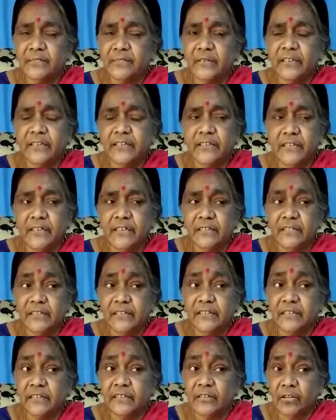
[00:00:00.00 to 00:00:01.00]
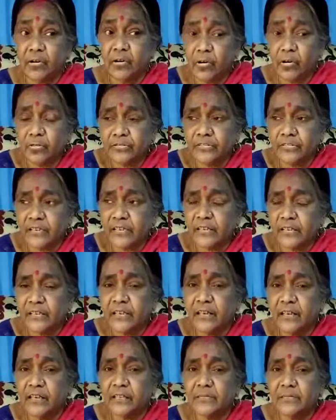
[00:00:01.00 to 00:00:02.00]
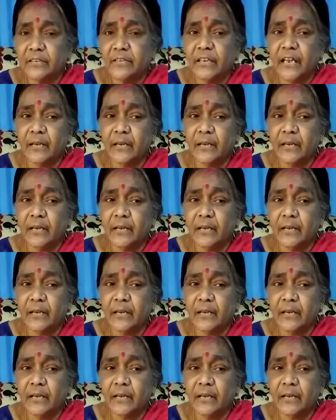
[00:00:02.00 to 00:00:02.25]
Fatty acids is a long chain carbon